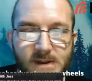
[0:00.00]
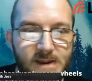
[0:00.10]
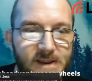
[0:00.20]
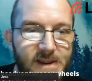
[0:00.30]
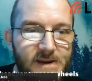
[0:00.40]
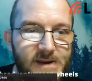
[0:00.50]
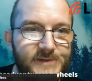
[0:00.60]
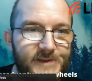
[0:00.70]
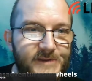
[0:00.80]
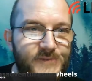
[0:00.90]
And
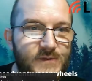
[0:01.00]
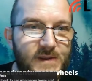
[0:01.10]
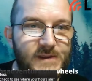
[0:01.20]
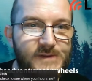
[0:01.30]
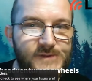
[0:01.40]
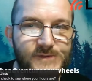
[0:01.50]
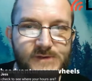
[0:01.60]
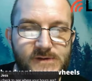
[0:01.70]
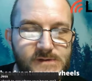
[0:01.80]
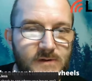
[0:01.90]
actually, if you guys
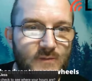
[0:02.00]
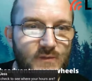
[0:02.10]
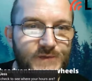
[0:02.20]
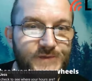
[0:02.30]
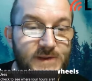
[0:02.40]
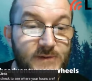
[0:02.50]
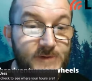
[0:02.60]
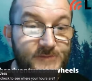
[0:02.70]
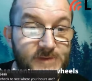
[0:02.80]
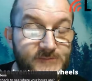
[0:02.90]
will stick
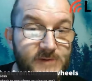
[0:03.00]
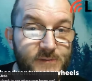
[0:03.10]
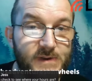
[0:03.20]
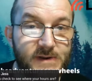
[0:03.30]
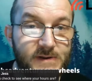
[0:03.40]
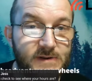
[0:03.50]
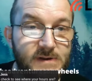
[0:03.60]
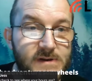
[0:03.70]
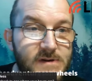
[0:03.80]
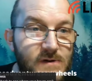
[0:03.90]
with me for a minute,
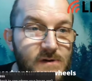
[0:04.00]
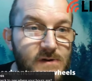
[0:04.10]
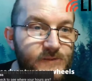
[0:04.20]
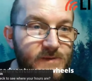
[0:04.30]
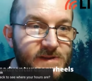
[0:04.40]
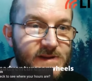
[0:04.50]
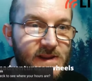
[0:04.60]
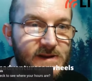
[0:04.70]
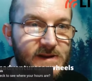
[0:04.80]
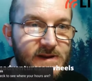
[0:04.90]

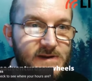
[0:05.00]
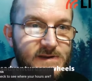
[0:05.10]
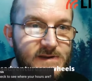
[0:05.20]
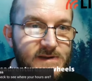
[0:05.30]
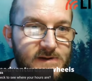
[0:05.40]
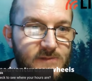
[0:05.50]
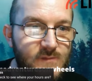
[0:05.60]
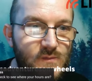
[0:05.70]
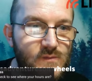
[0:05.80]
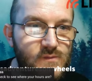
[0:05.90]
hopefully I can get it to
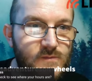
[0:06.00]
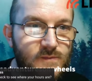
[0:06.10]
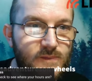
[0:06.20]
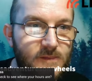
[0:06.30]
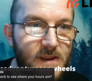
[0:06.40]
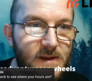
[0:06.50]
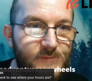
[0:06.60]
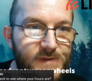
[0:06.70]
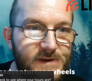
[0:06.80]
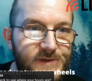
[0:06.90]

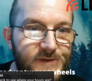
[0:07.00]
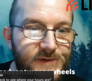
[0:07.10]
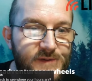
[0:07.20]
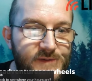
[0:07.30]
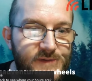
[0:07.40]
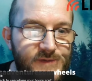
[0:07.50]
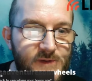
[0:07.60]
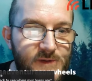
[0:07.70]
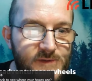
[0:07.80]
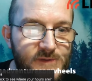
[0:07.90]
not be too
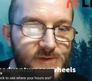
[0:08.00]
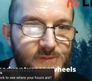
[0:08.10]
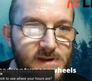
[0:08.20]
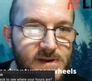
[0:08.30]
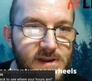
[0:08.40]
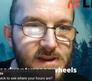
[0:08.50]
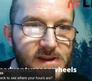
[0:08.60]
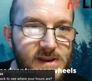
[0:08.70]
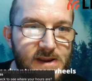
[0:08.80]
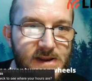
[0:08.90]
slow this morning,
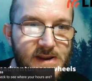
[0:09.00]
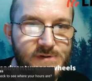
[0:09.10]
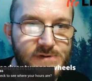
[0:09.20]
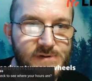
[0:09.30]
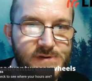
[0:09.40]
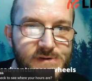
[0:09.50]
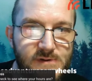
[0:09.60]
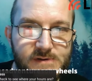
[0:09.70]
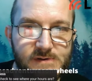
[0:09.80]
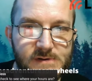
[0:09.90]
and I will show
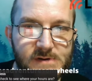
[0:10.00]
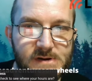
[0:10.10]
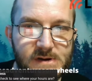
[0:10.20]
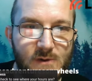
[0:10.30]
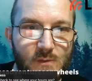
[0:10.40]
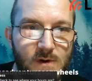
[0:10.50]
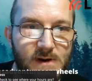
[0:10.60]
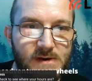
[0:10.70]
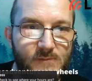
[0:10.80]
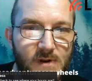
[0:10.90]
you
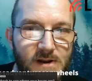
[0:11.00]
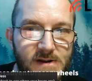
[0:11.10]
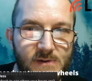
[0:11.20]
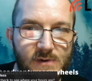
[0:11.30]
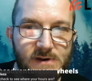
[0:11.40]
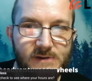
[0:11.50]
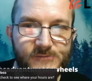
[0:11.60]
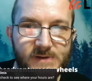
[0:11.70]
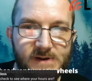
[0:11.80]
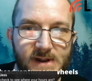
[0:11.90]
where you
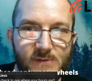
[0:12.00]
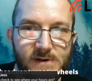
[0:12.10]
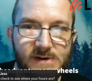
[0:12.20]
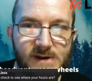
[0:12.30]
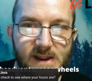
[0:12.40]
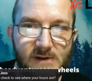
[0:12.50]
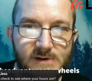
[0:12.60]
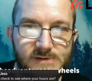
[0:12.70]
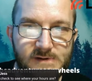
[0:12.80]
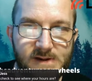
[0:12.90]
figure out where your
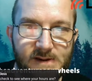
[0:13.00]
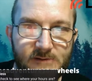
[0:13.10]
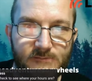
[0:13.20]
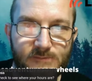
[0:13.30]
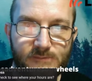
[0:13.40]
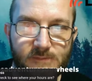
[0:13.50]
hours are at,